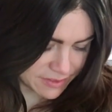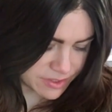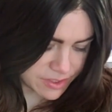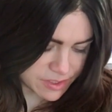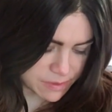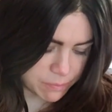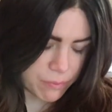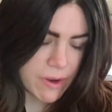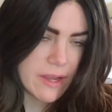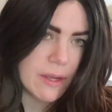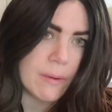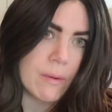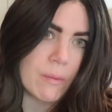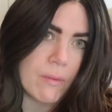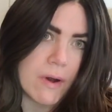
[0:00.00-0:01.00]
just spraying it
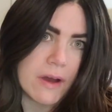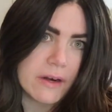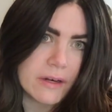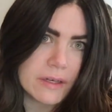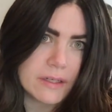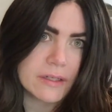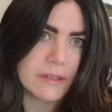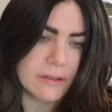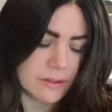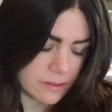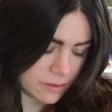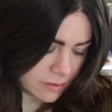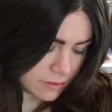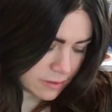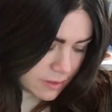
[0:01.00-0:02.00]
with water
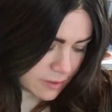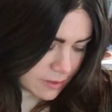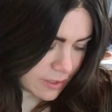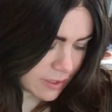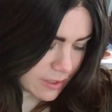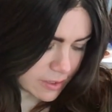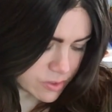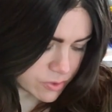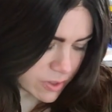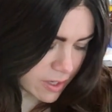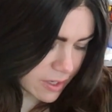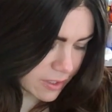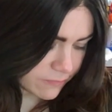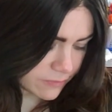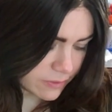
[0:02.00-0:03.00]
and letting it
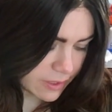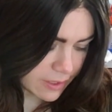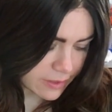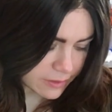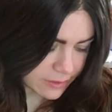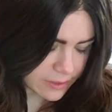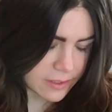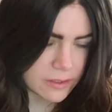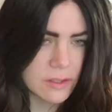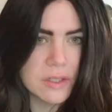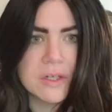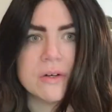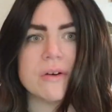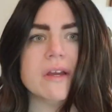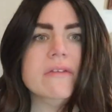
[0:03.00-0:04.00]
dry if you need to clean it,
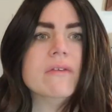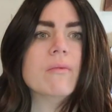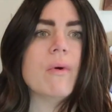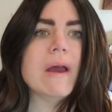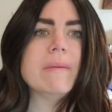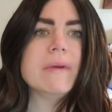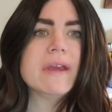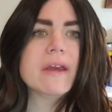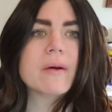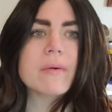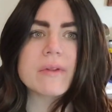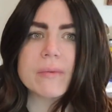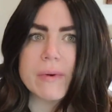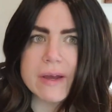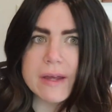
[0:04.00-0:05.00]
or even wiping it
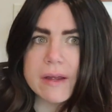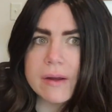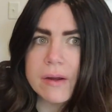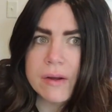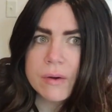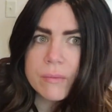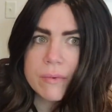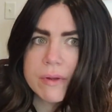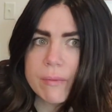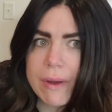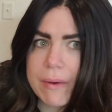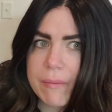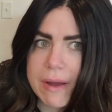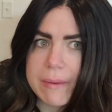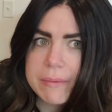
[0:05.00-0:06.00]
with a wet
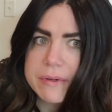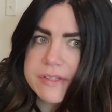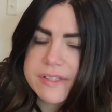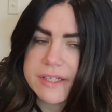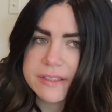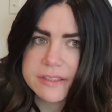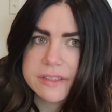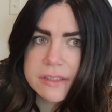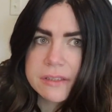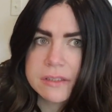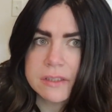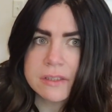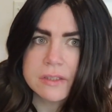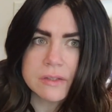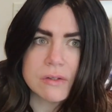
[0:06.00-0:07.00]
wipe or such.
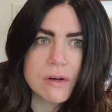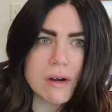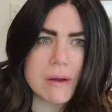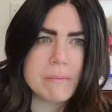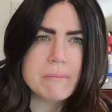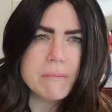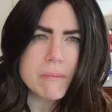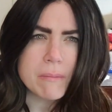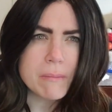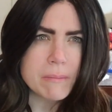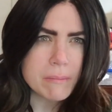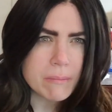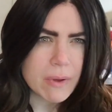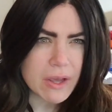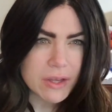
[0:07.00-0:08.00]
Or
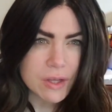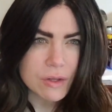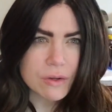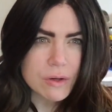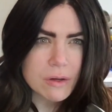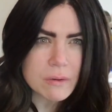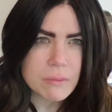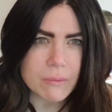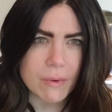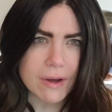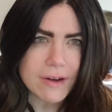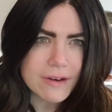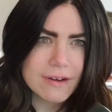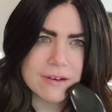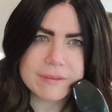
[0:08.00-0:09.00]
micellar
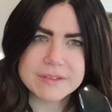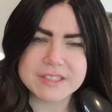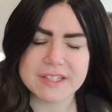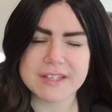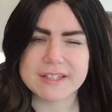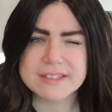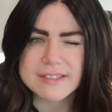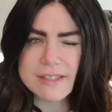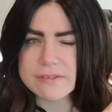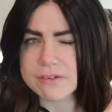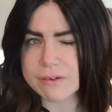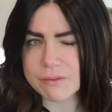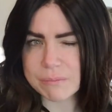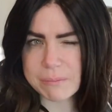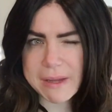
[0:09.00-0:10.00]
water, I think is like
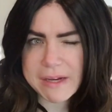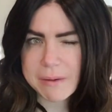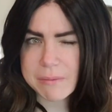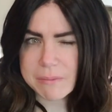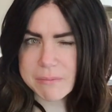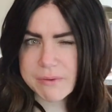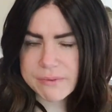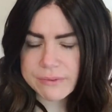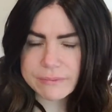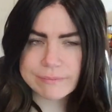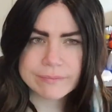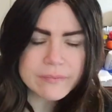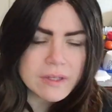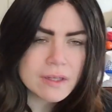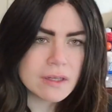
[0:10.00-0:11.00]
for makeup removal.
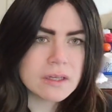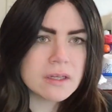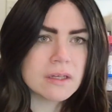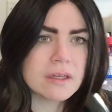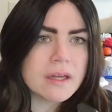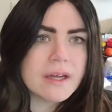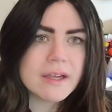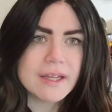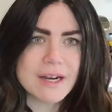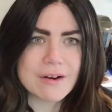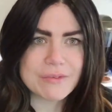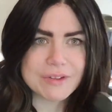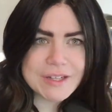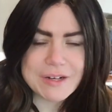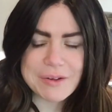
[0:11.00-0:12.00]
Again, I
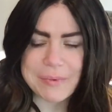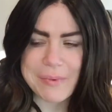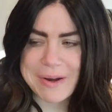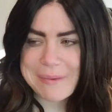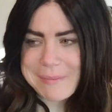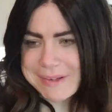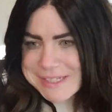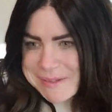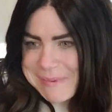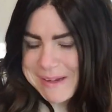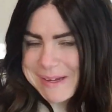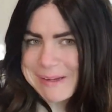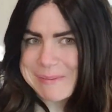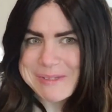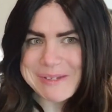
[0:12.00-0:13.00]
really don't wear much
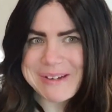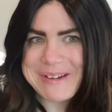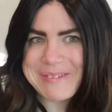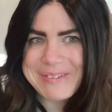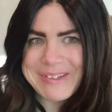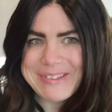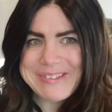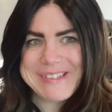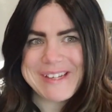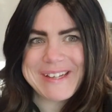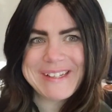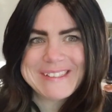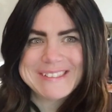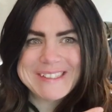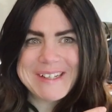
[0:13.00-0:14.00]
makeup, so I never use that
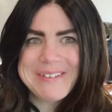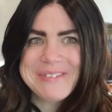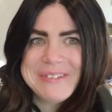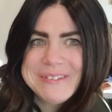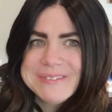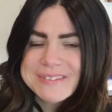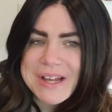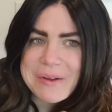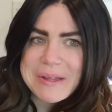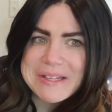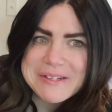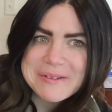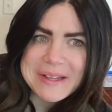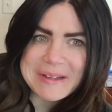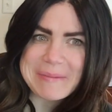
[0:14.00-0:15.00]
kind of stuff. I only
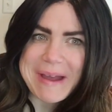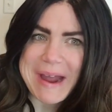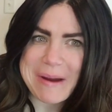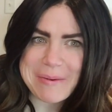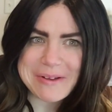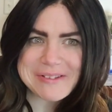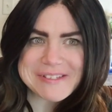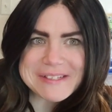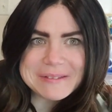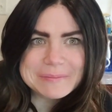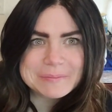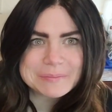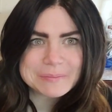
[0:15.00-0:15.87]
do like my eyebrows and,